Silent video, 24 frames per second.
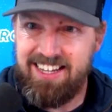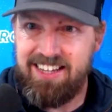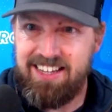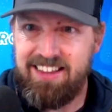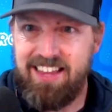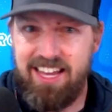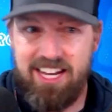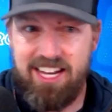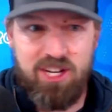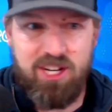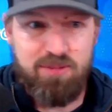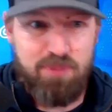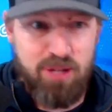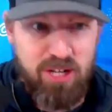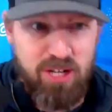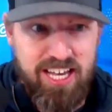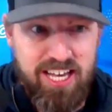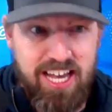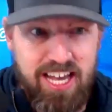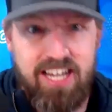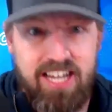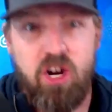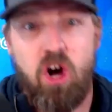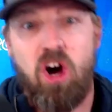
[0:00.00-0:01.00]
They
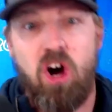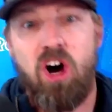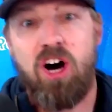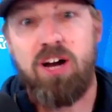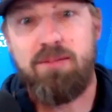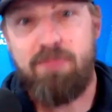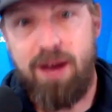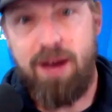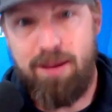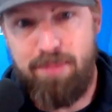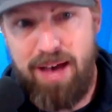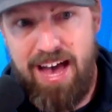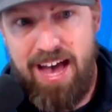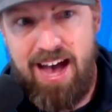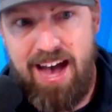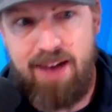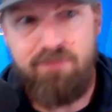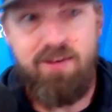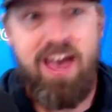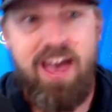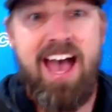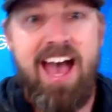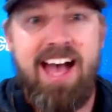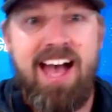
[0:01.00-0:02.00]
communicated on my
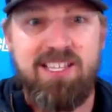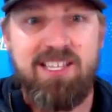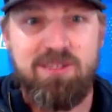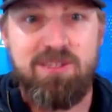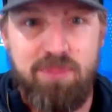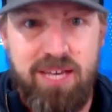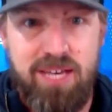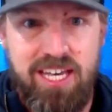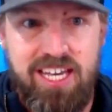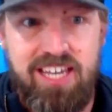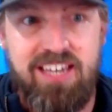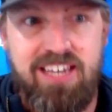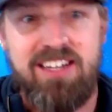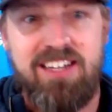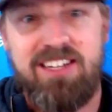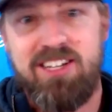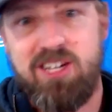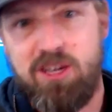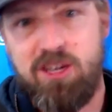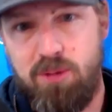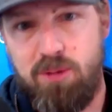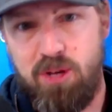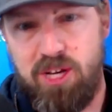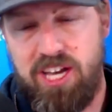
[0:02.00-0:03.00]
behalf as me
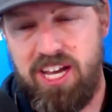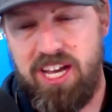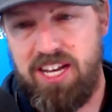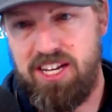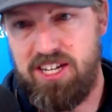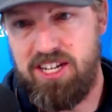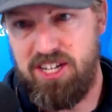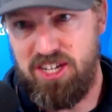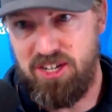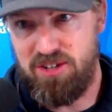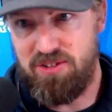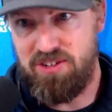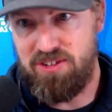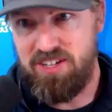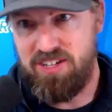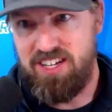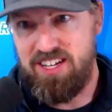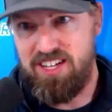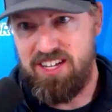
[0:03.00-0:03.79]
communicating to you.